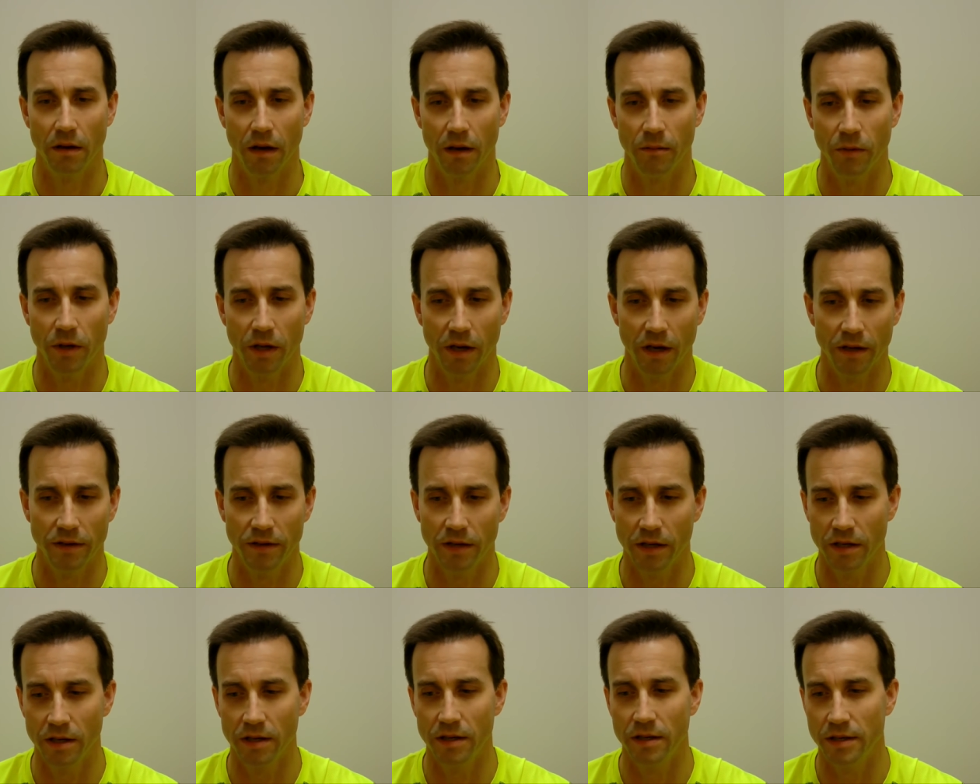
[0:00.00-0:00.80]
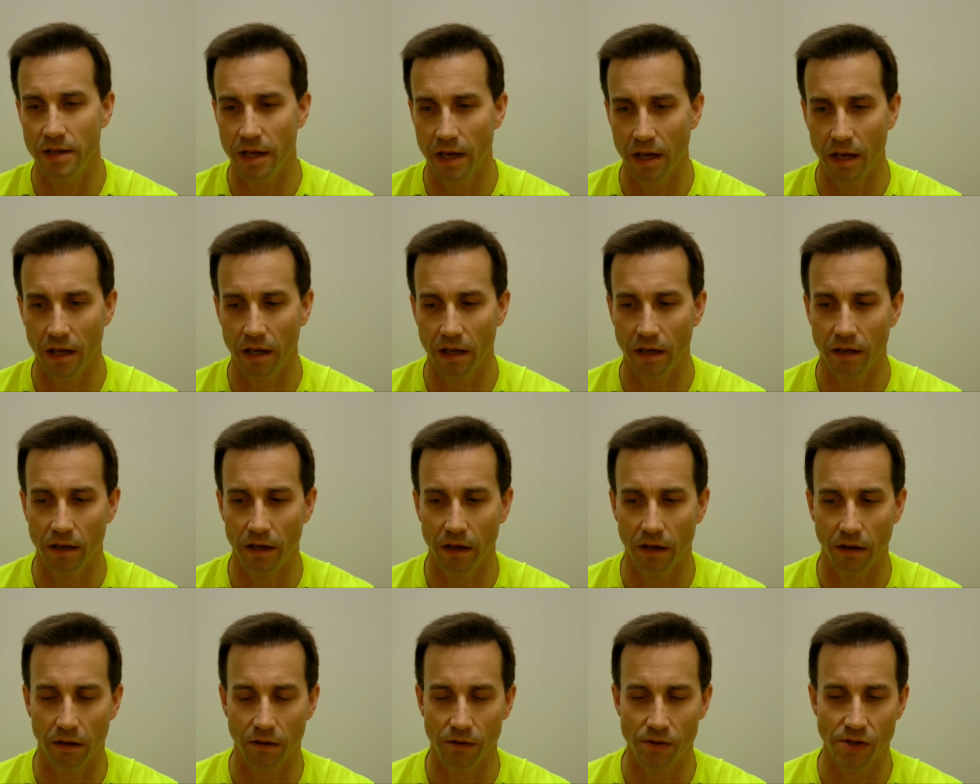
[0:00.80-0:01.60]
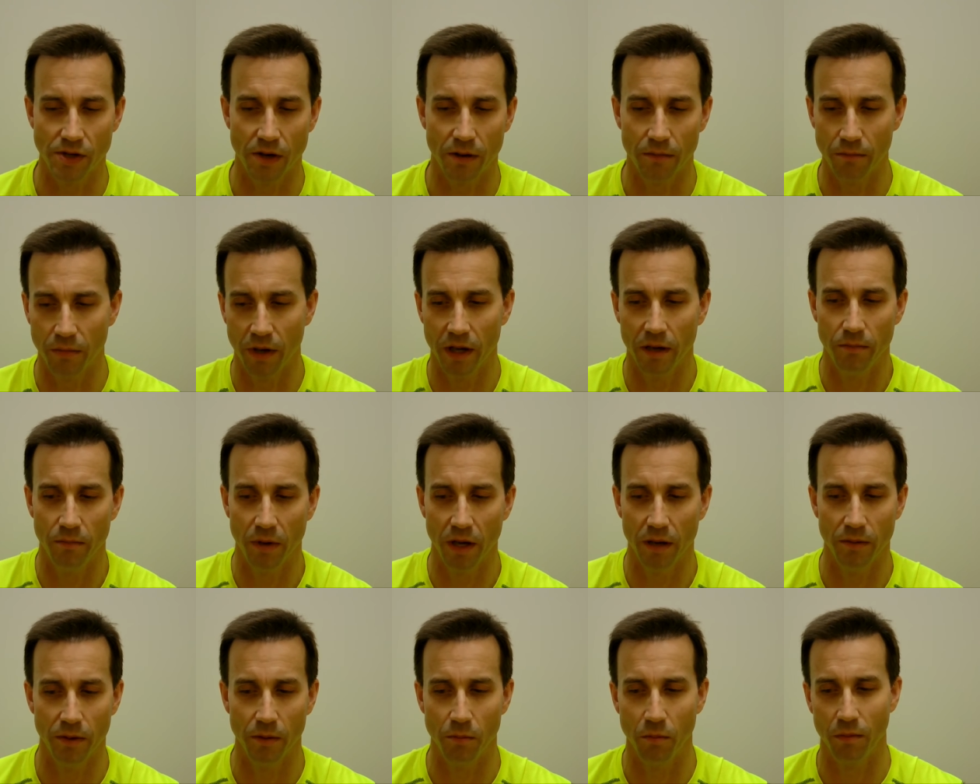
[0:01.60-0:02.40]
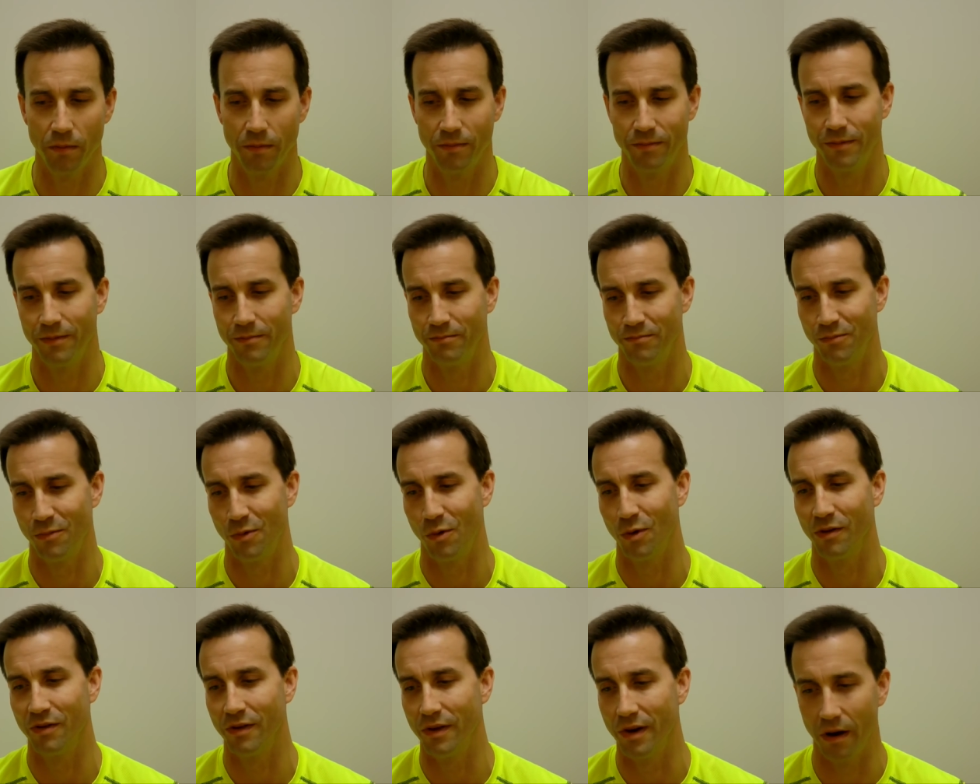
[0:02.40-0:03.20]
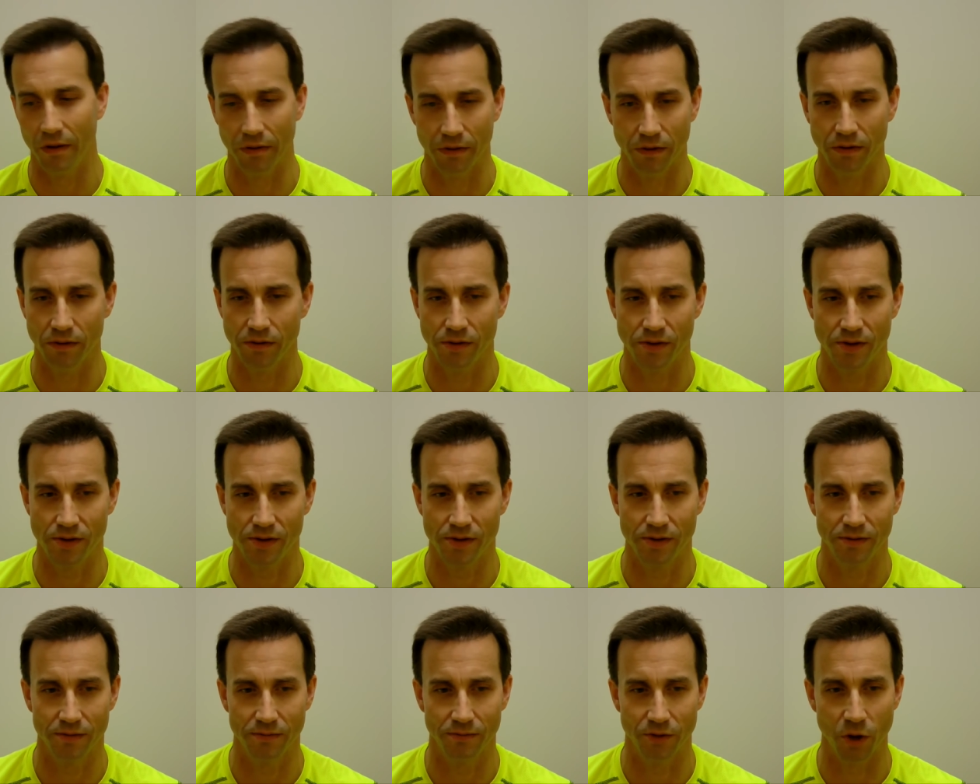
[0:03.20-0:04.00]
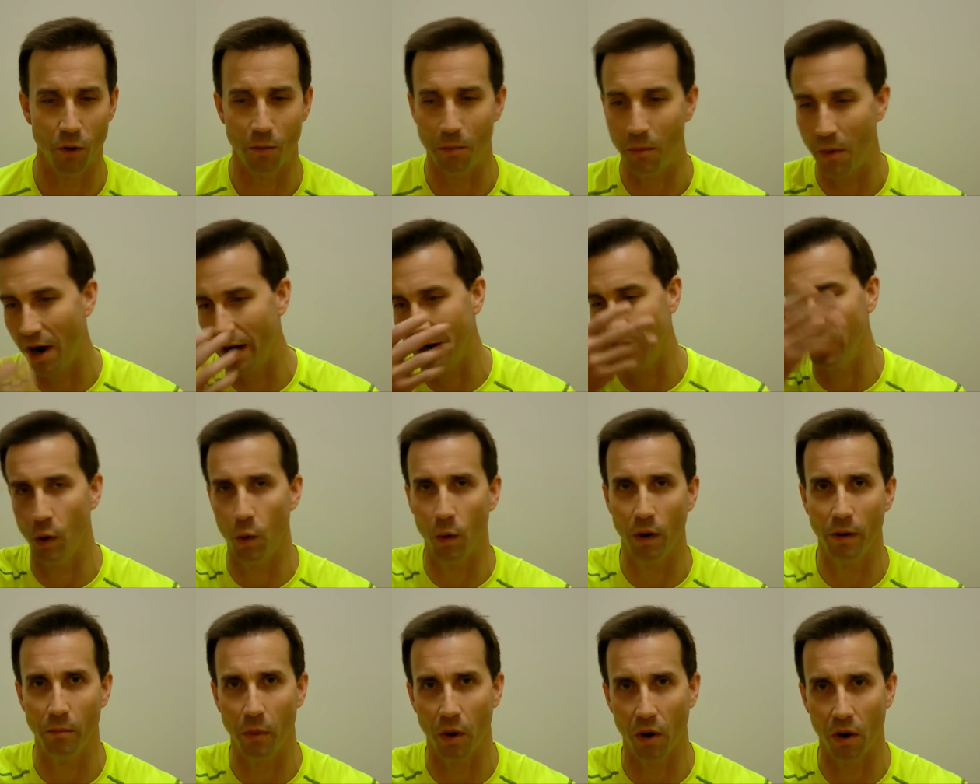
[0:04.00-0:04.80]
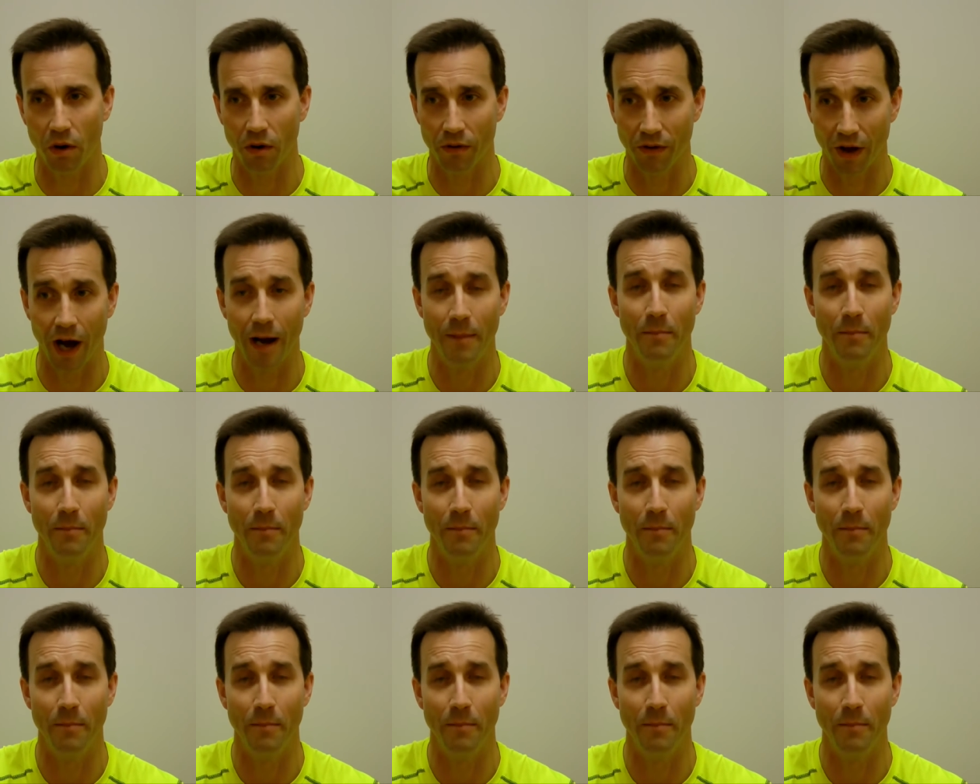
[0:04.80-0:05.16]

I mean, at the end of the day, some men maybe more than others don't mind going bald.